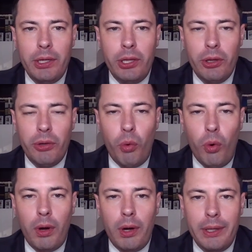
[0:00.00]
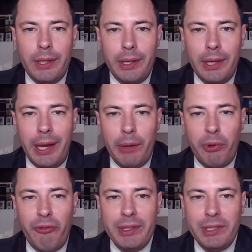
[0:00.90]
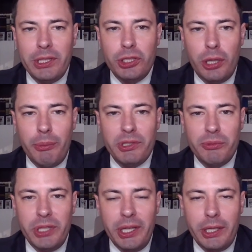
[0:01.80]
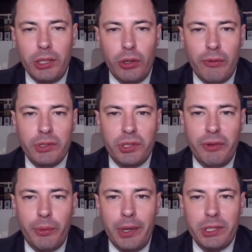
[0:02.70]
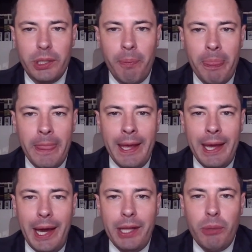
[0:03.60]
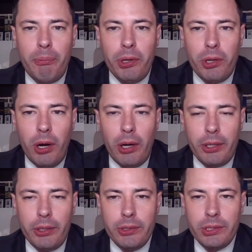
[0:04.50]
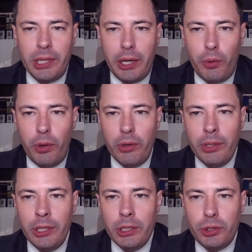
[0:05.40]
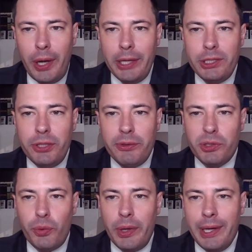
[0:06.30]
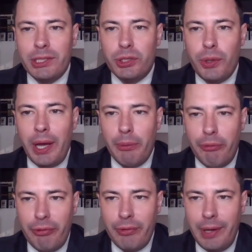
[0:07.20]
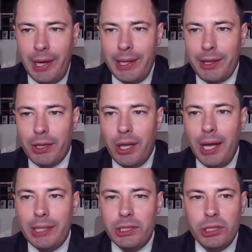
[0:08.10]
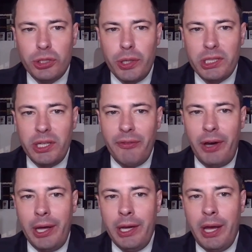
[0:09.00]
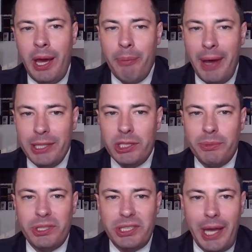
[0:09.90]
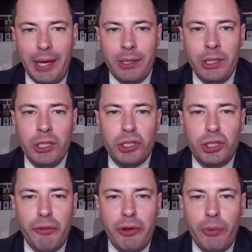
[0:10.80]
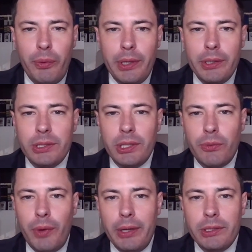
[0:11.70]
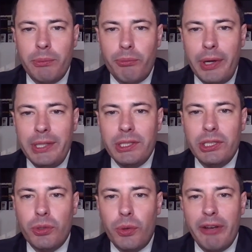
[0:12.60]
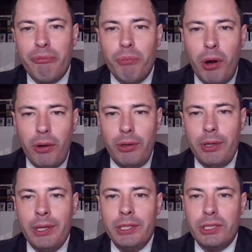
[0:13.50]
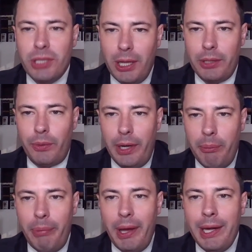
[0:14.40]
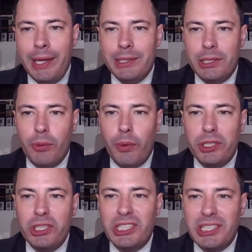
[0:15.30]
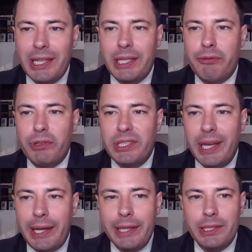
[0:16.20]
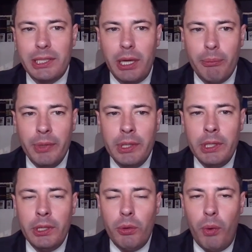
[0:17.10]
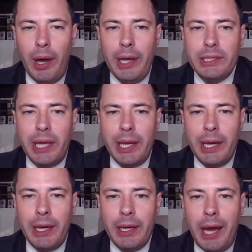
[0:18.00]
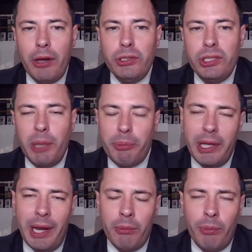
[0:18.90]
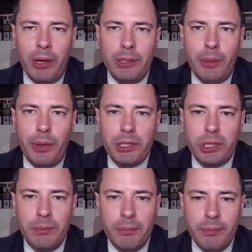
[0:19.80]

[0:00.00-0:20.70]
in the war, in that it prevented the Germans from taking over Soviet Russia. And your book argues, and I quote, tragedy was written as triumph, and that the loss and destruction of unimaginable scale, Soviet readers and writers embraced the story of martyred Stalingrad, embedding it into the Russian psyche for decades to come. Why is that, and how do you see that playing out in modern day Russia?